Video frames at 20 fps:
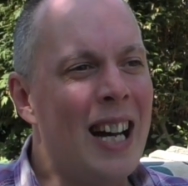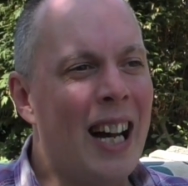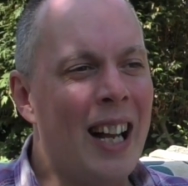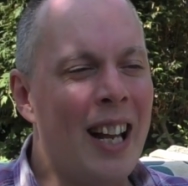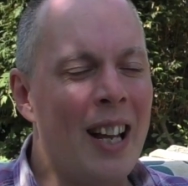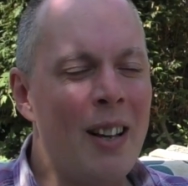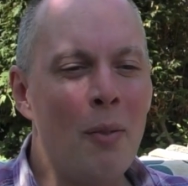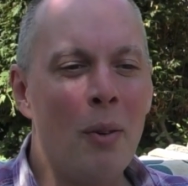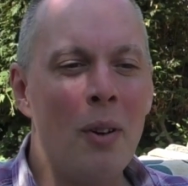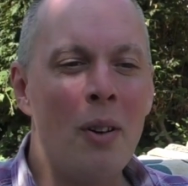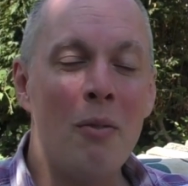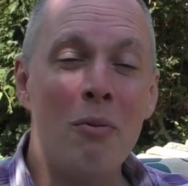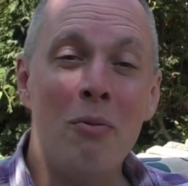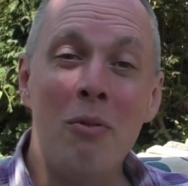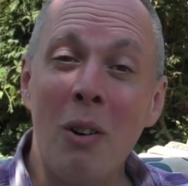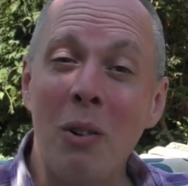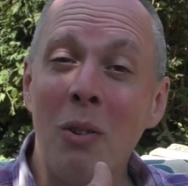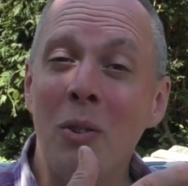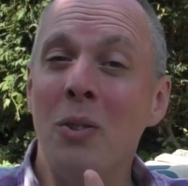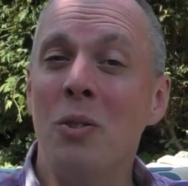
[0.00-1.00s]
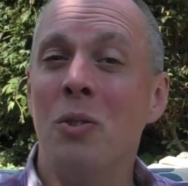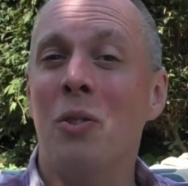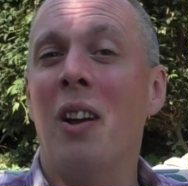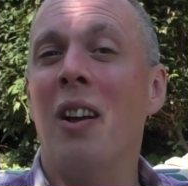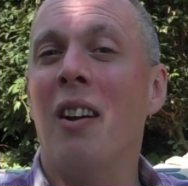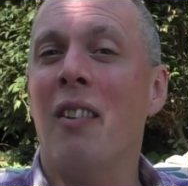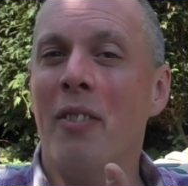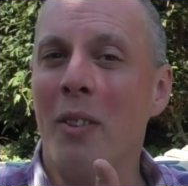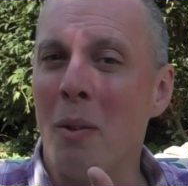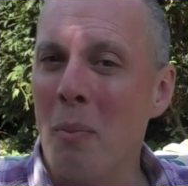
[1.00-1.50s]
And I want to roll
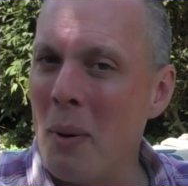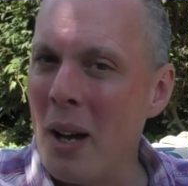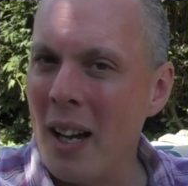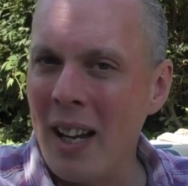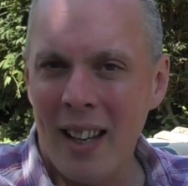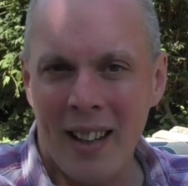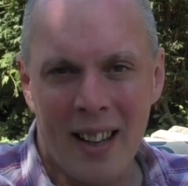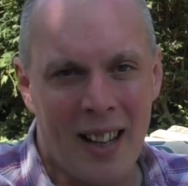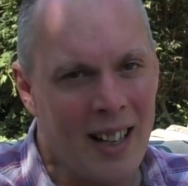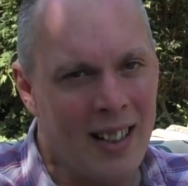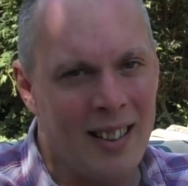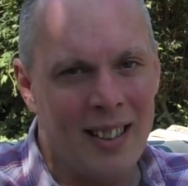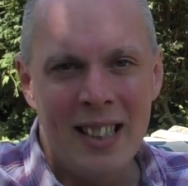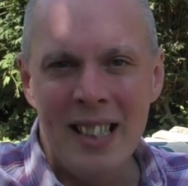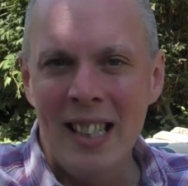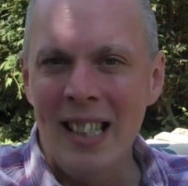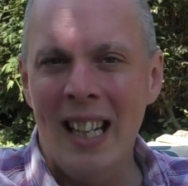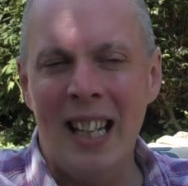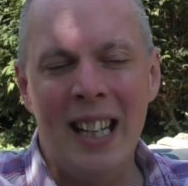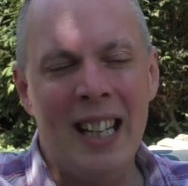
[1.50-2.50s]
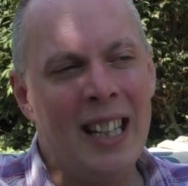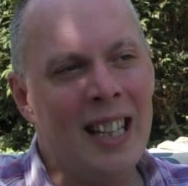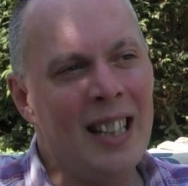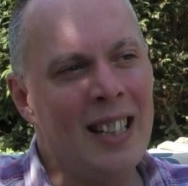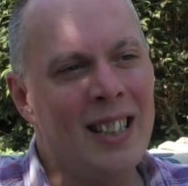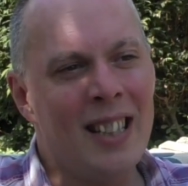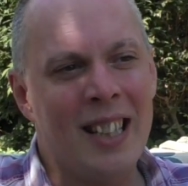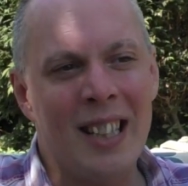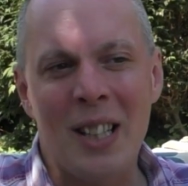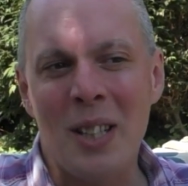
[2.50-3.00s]
straight off the back of that uh,
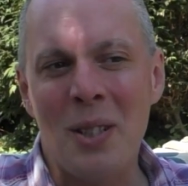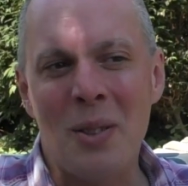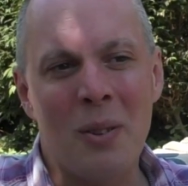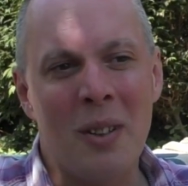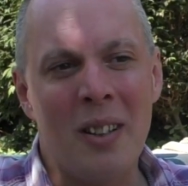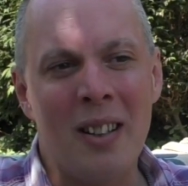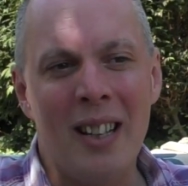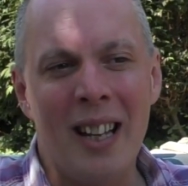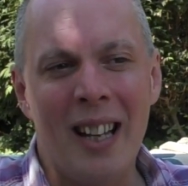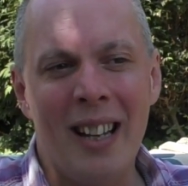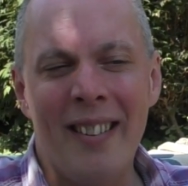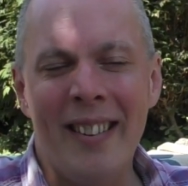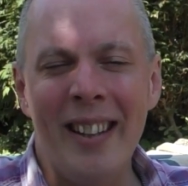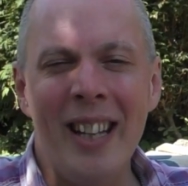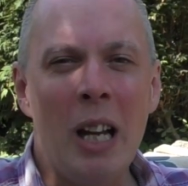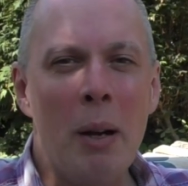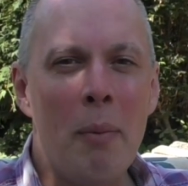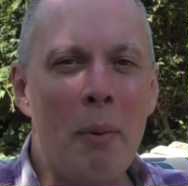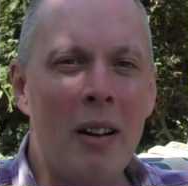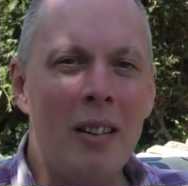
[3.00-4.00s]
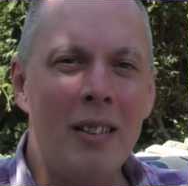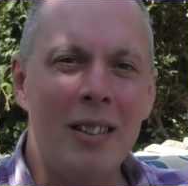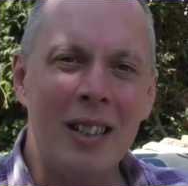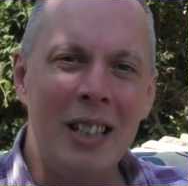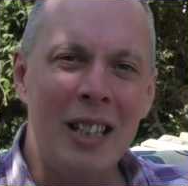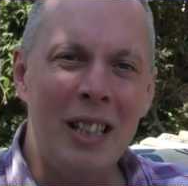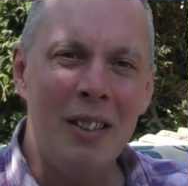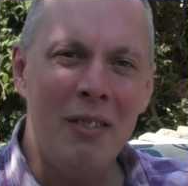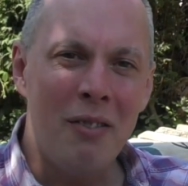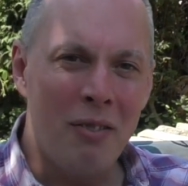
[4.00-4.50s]
into this one and think about
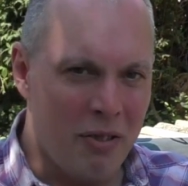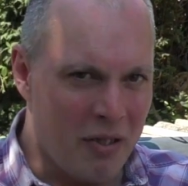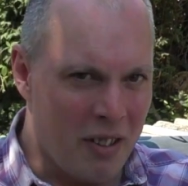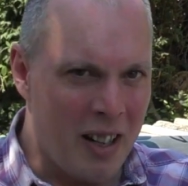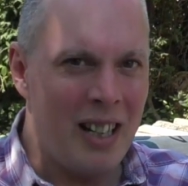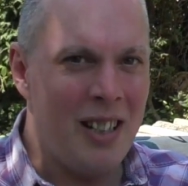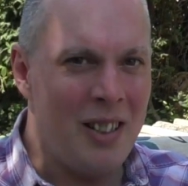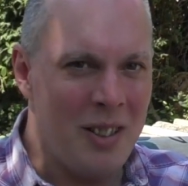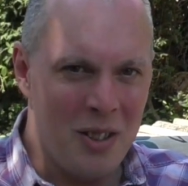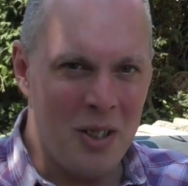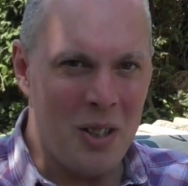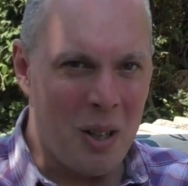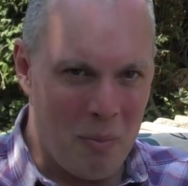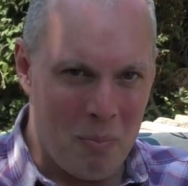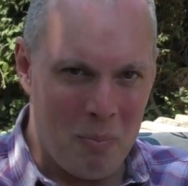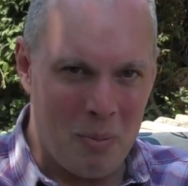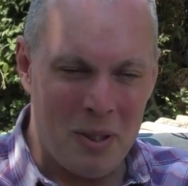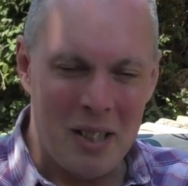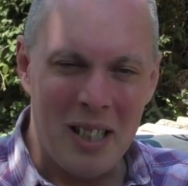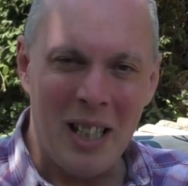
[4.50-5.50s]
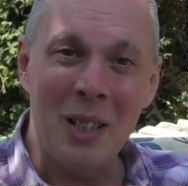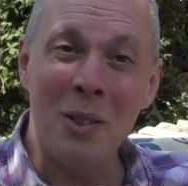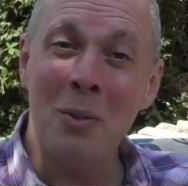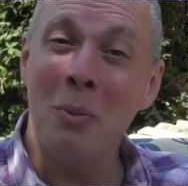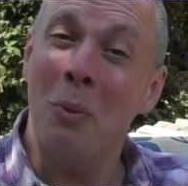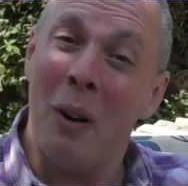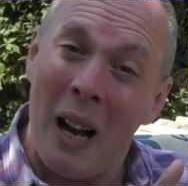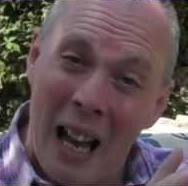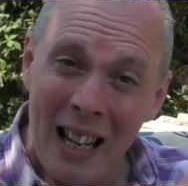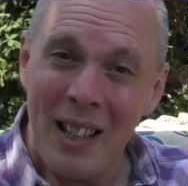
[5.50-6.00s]
friendship as
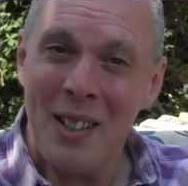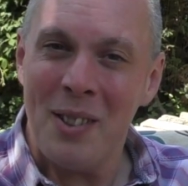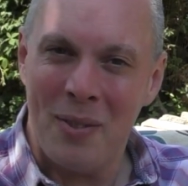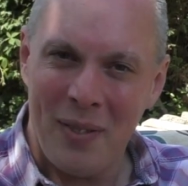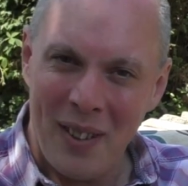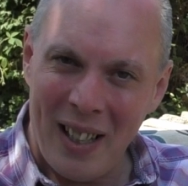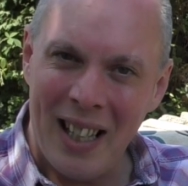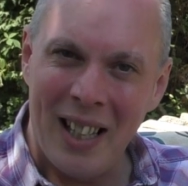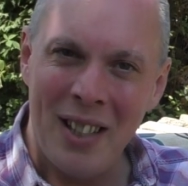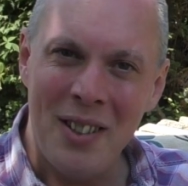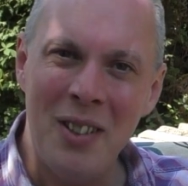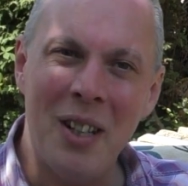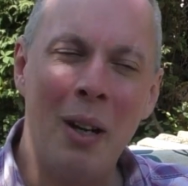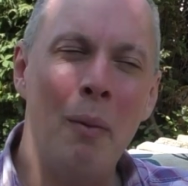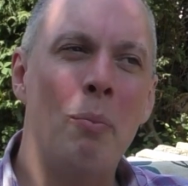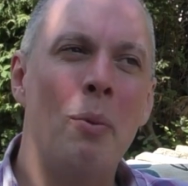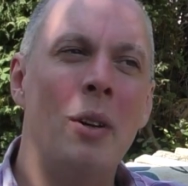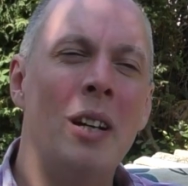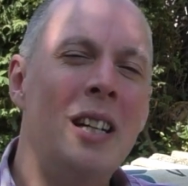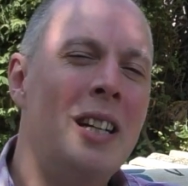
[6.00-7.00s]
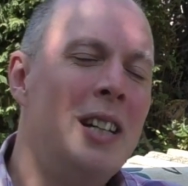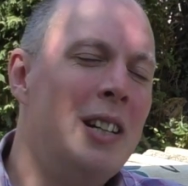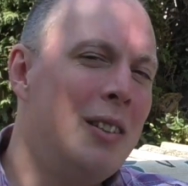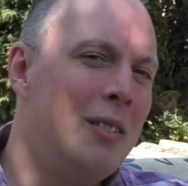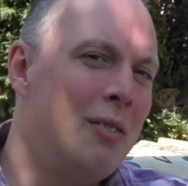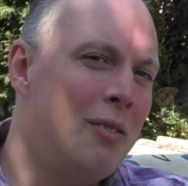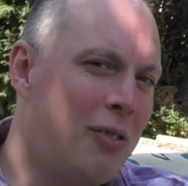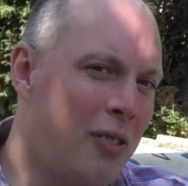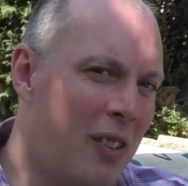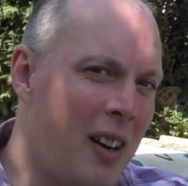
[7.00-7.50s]
well as fellowship,
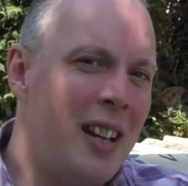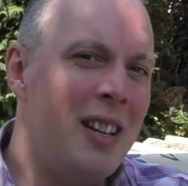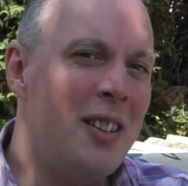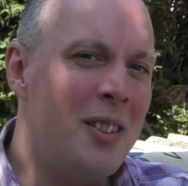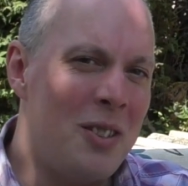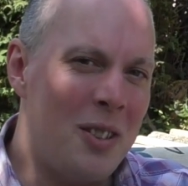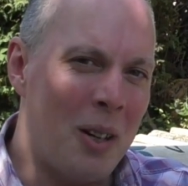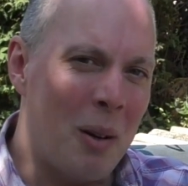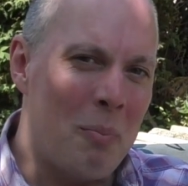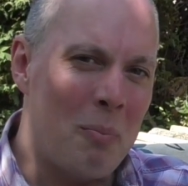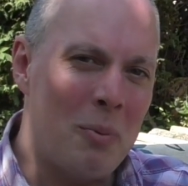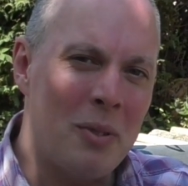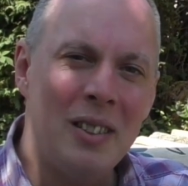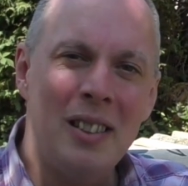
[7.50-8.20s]
friendship.